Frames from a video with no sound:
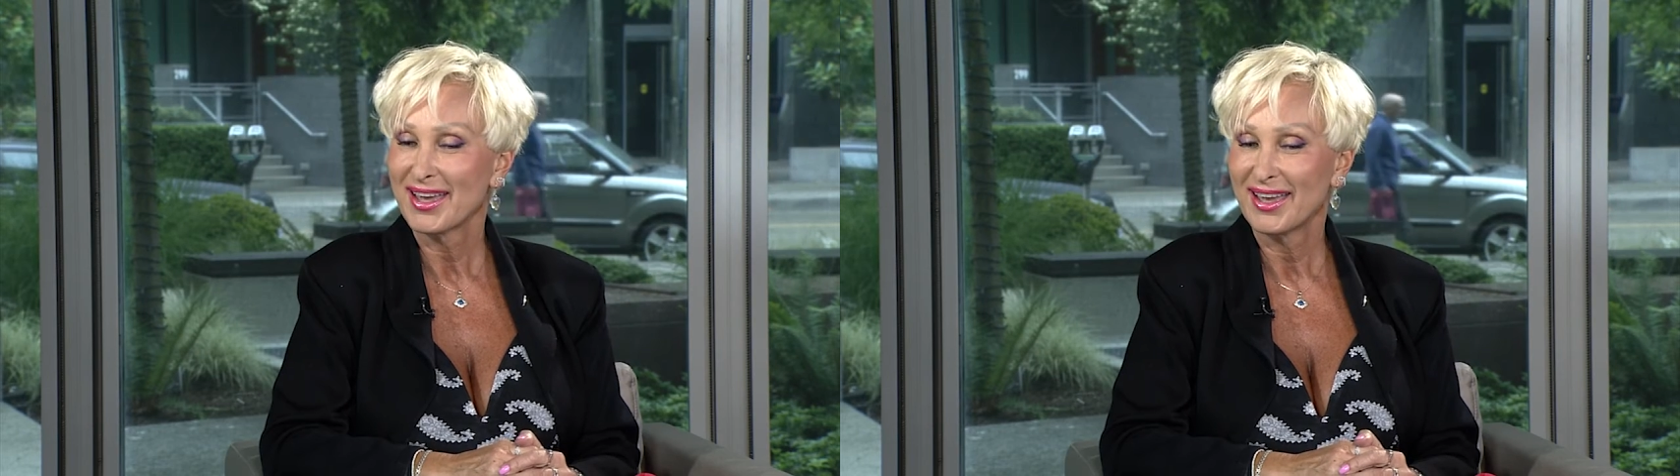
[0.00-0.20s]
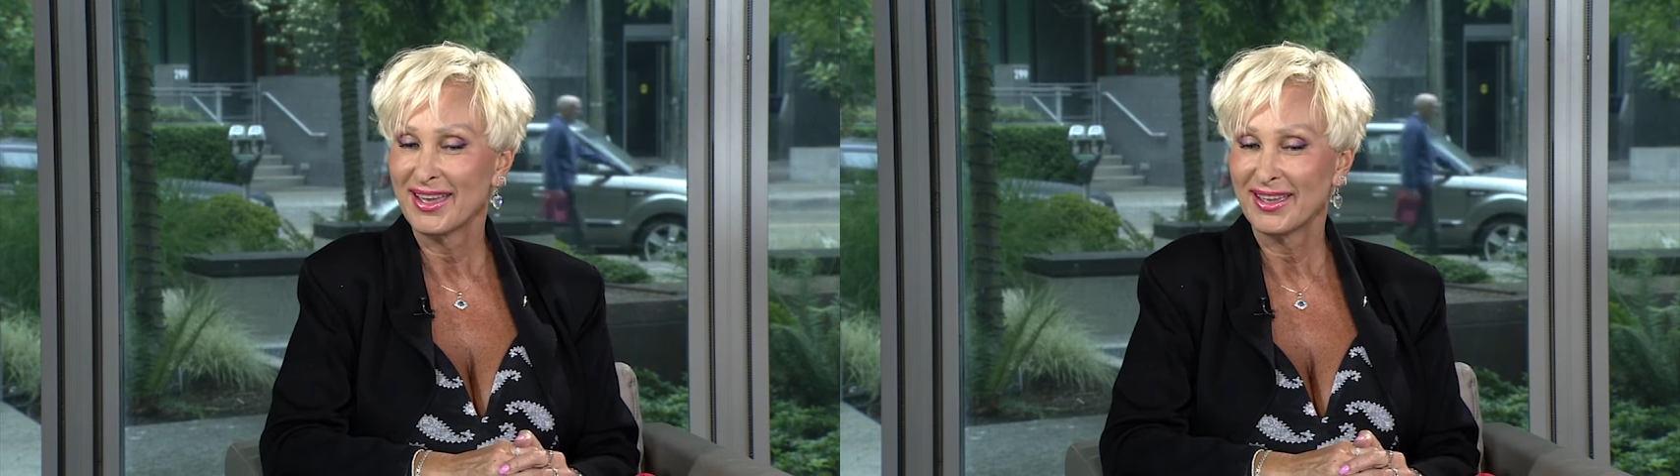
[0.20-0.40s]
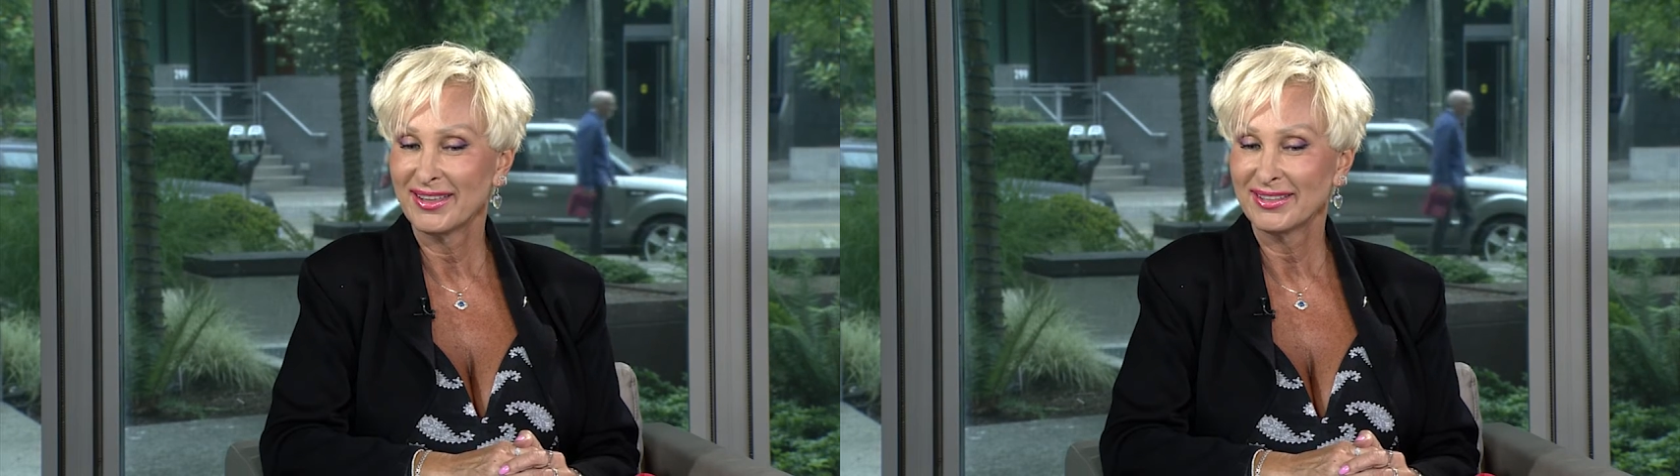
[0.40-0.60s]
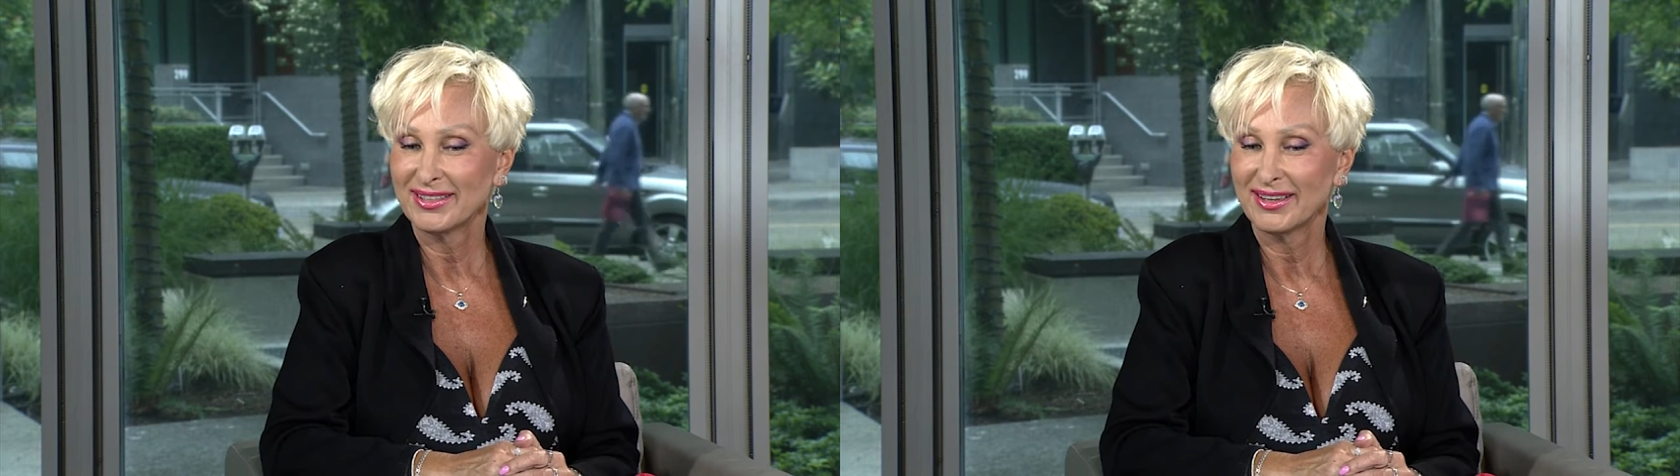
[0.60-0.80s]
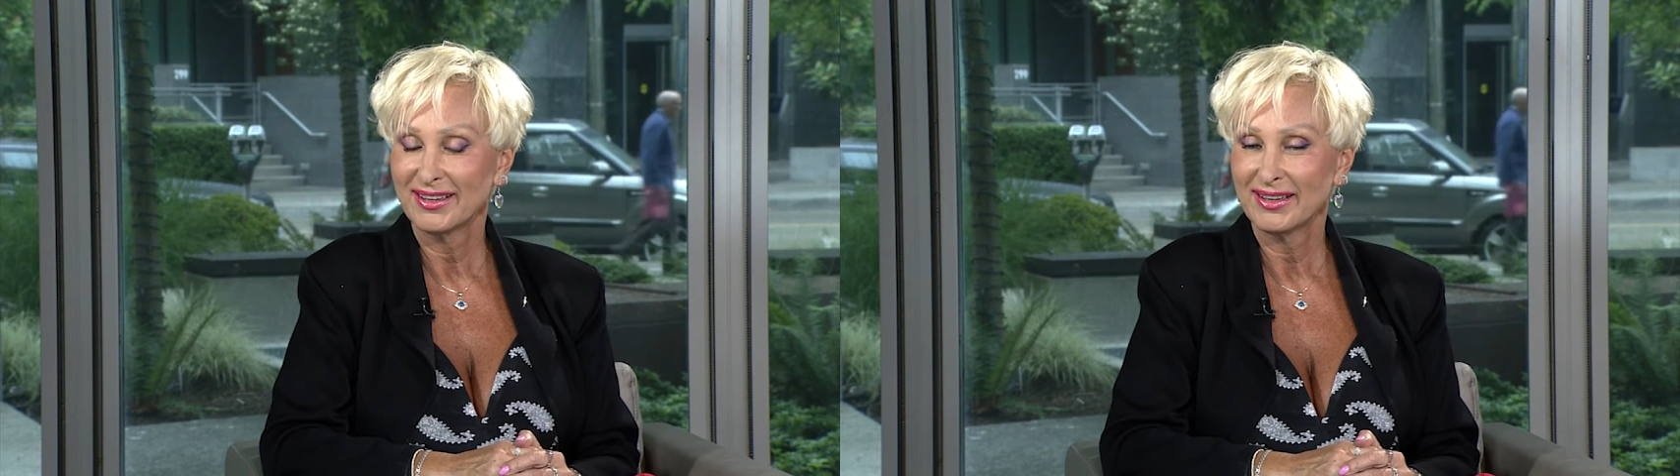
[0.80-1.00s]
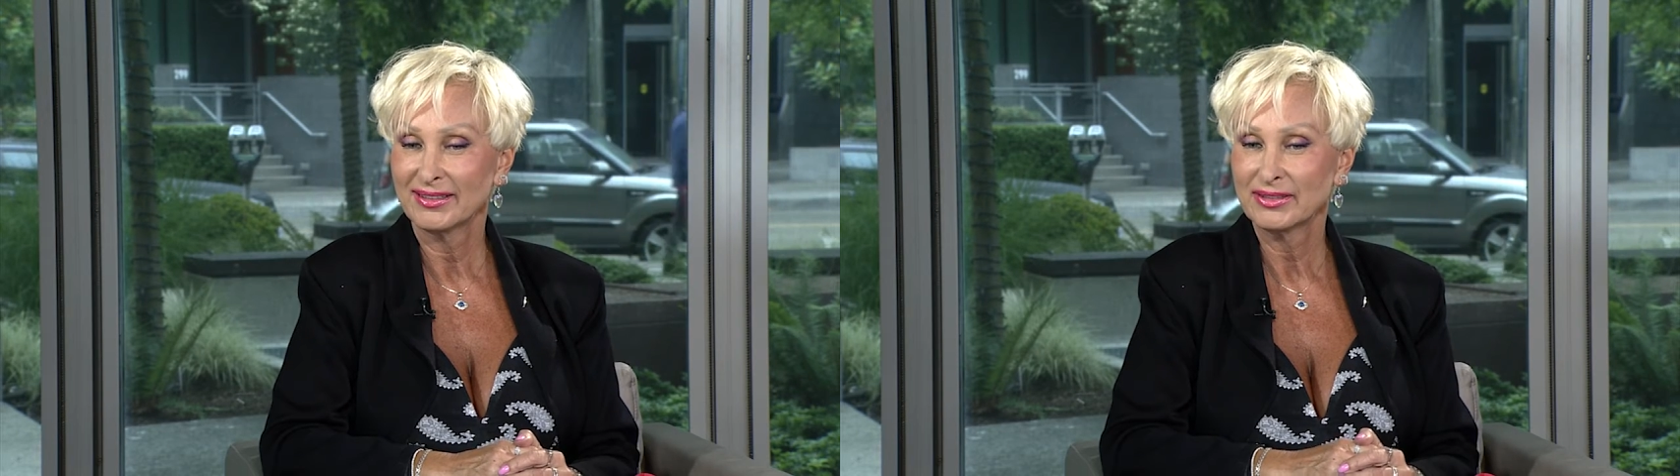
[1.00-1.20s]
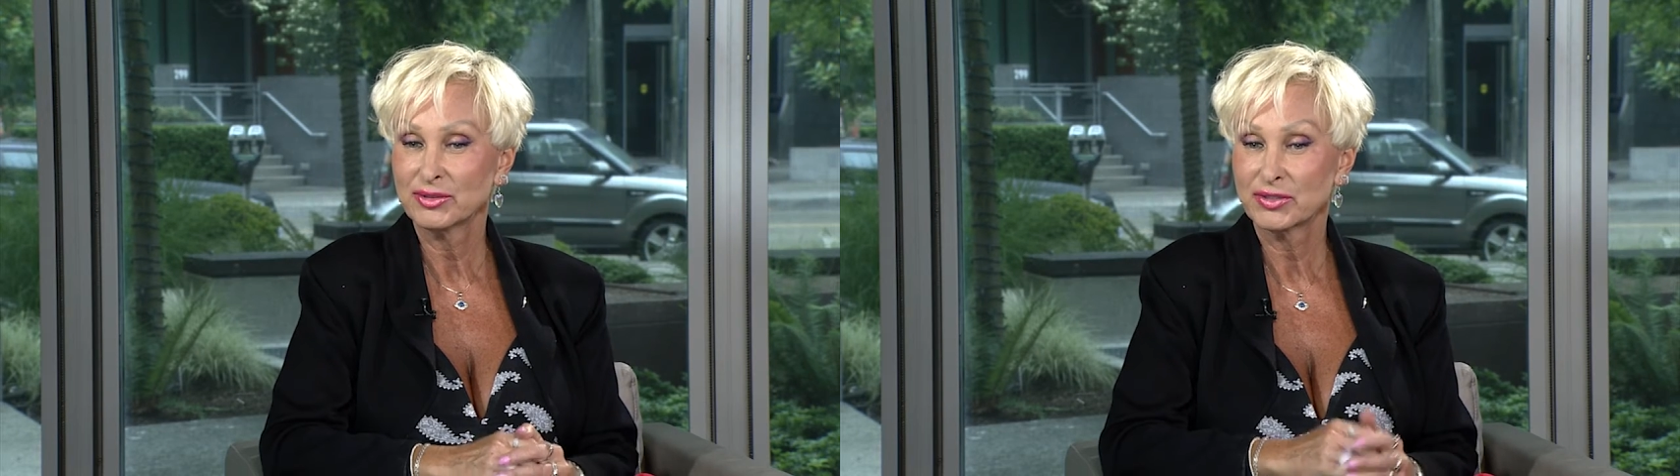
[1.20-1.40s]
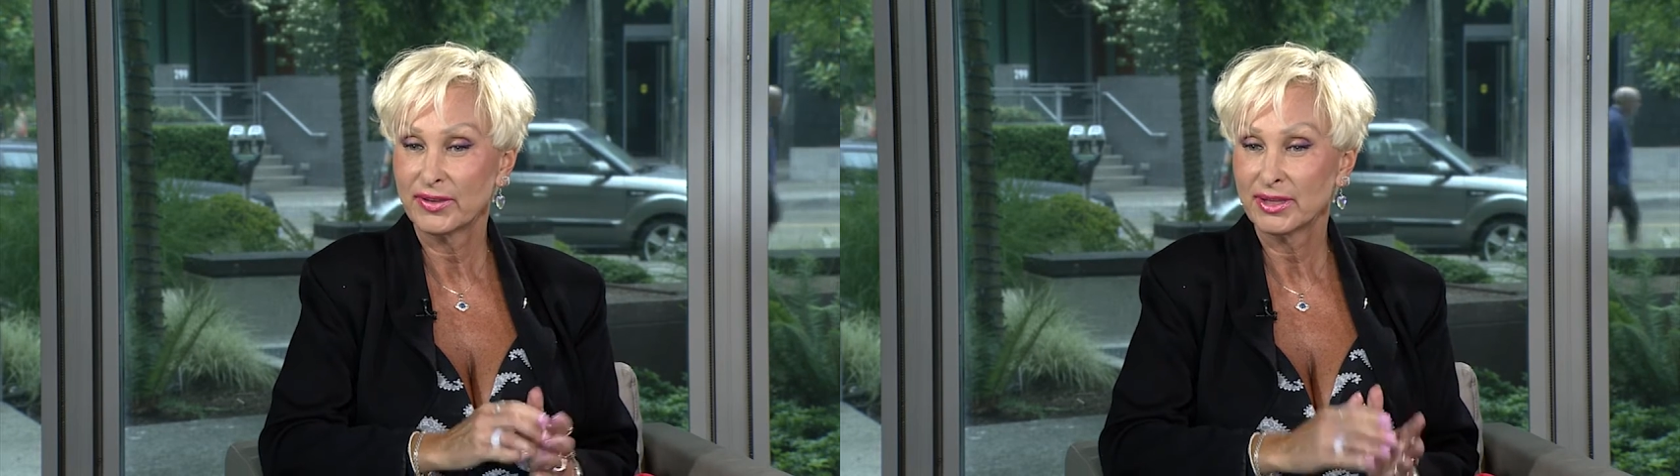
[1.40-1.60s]
And uh, it
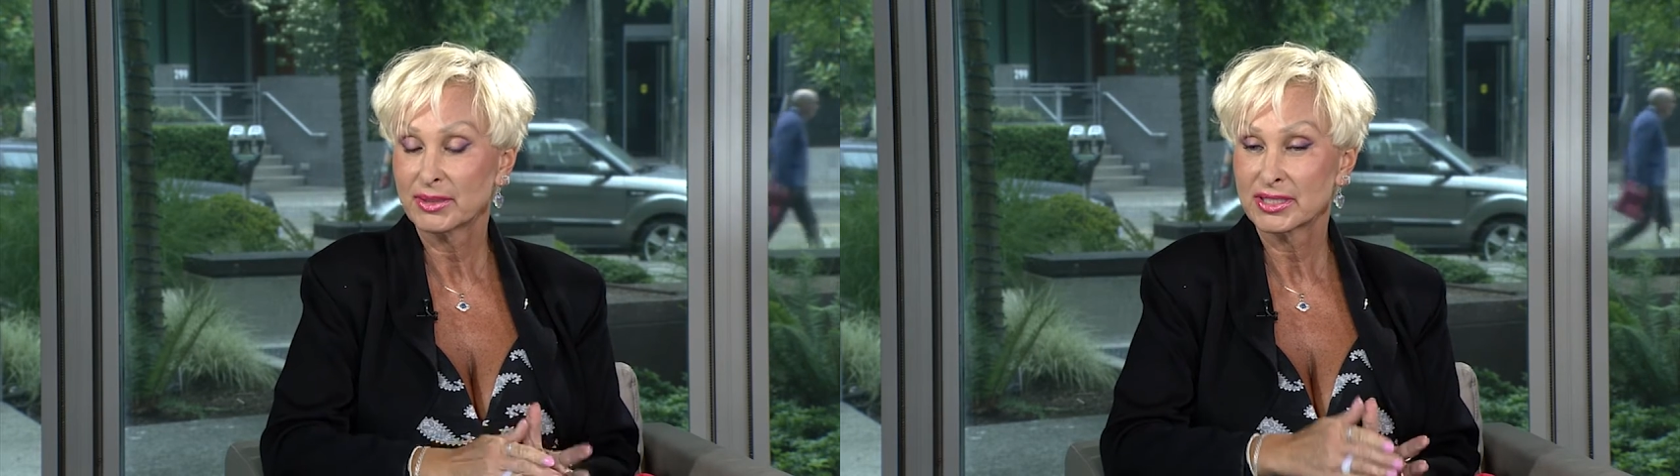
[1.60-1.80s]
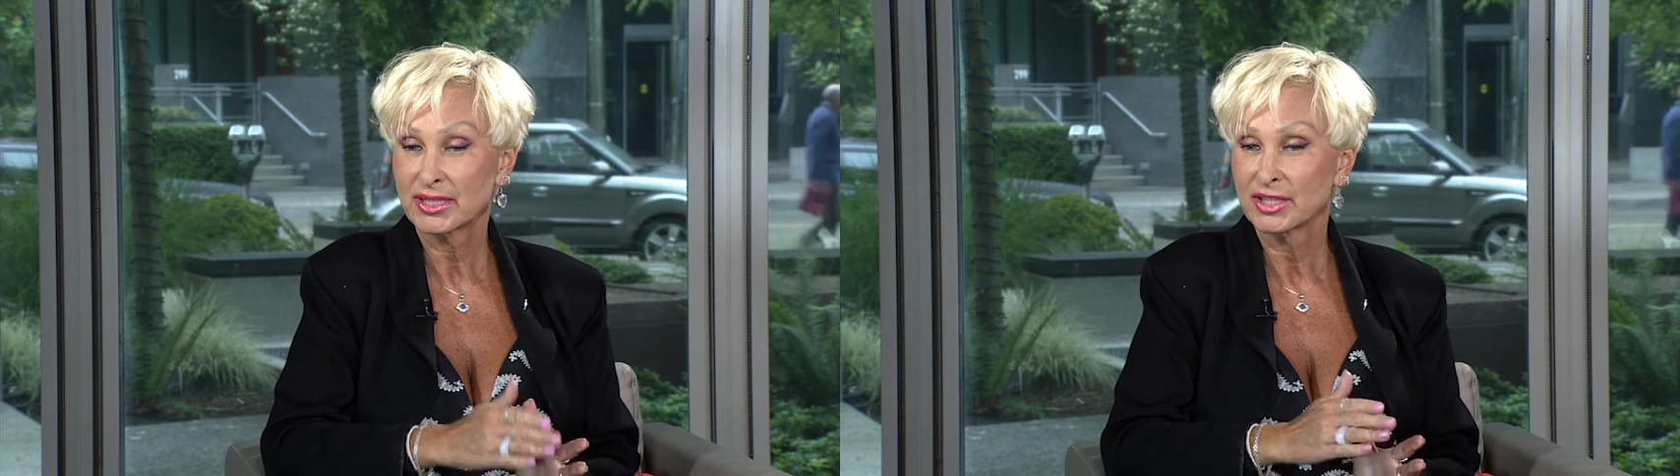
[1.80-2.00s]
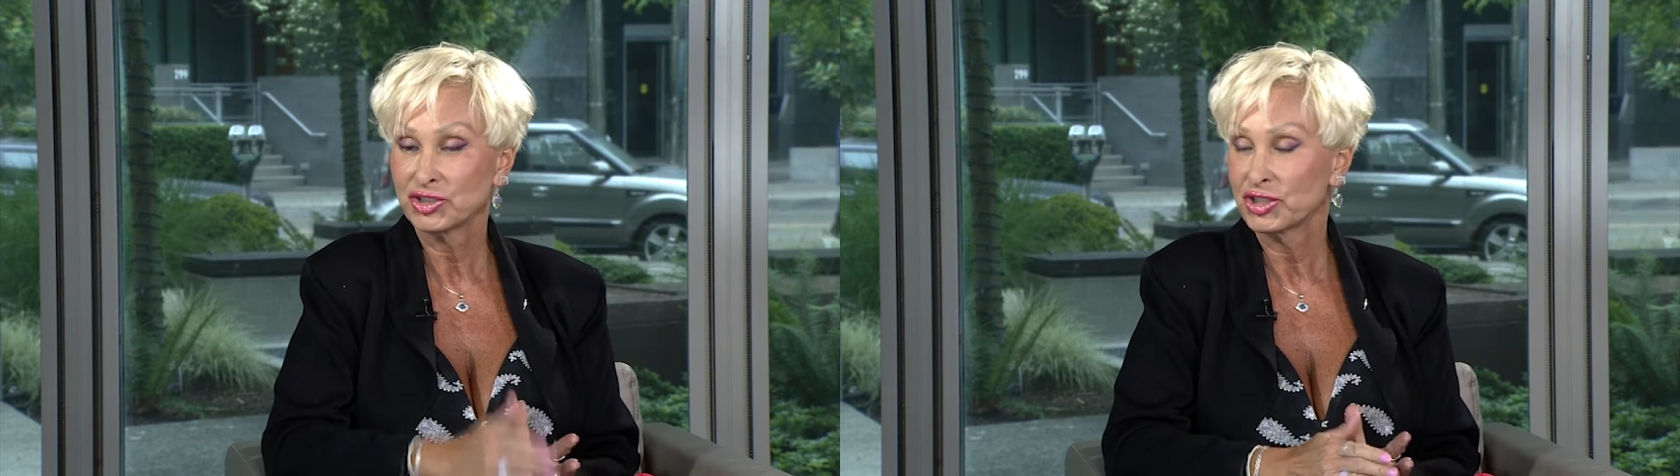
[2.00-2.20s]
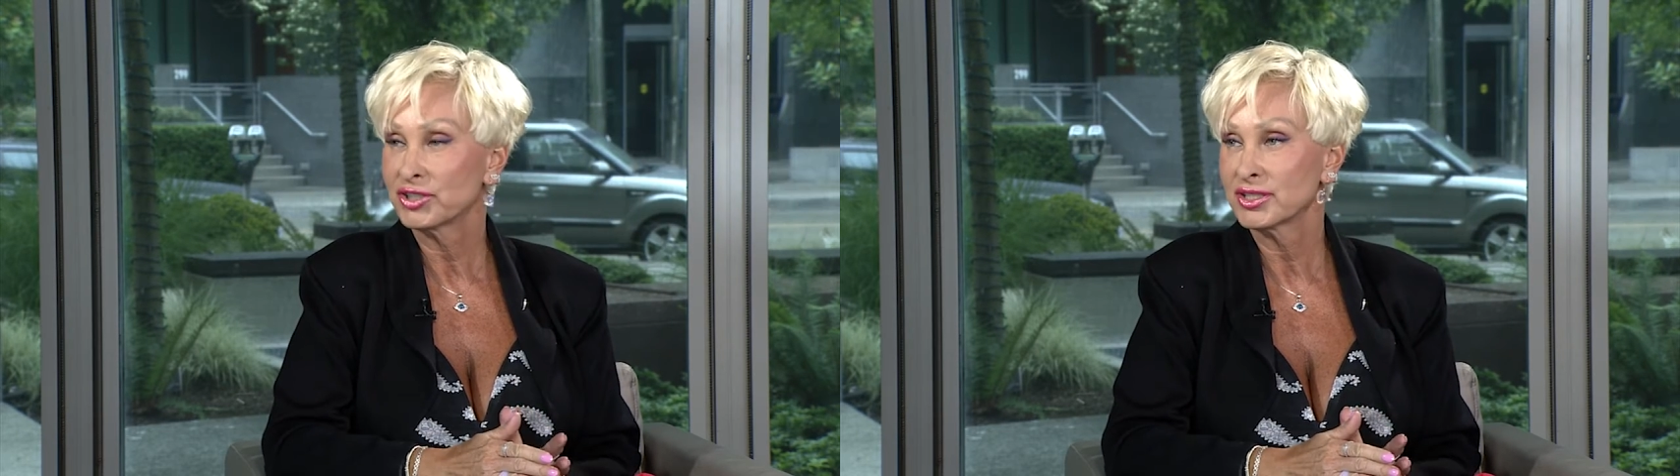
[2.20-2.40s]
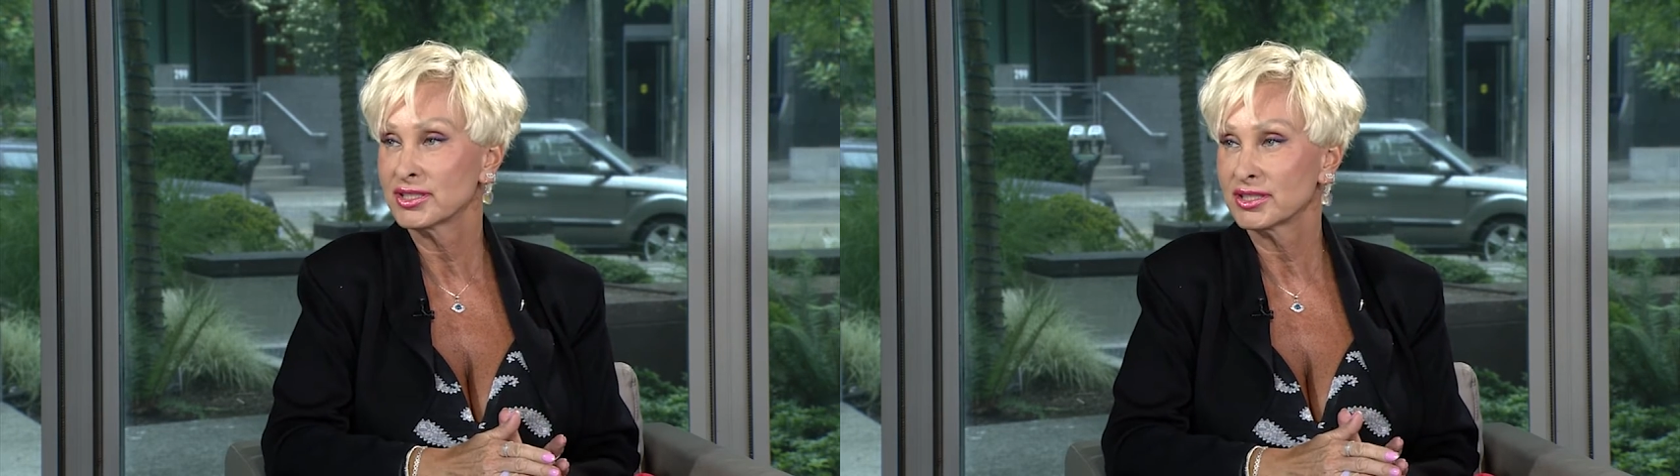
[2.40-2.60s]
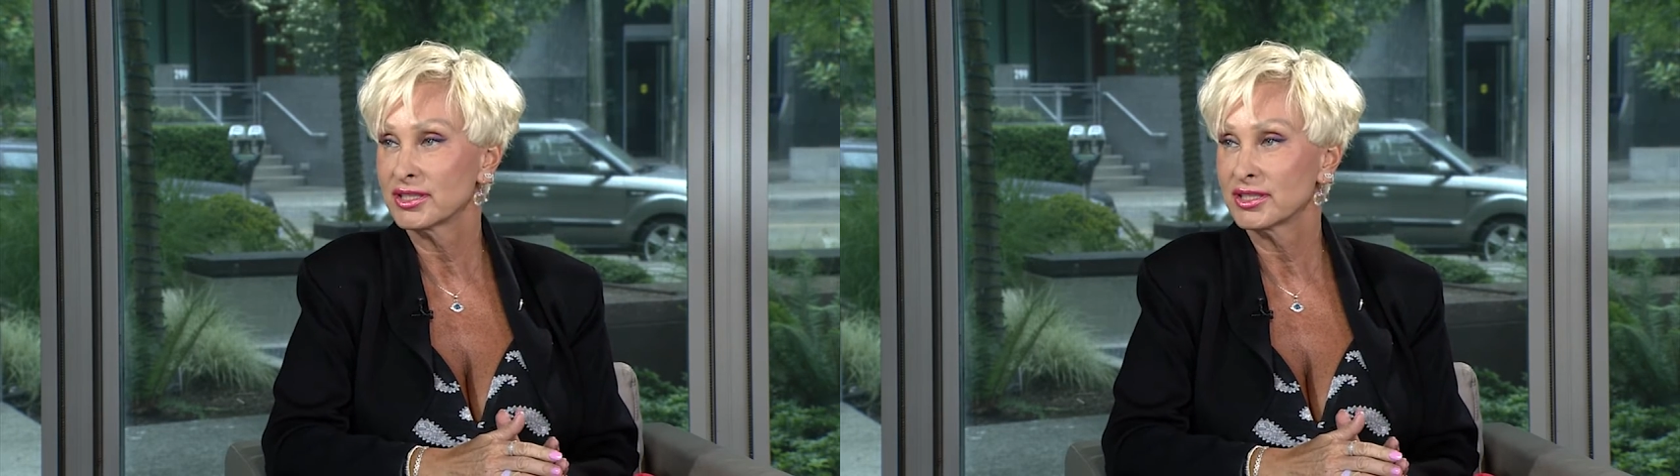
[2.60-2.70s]
was funny because I shared this,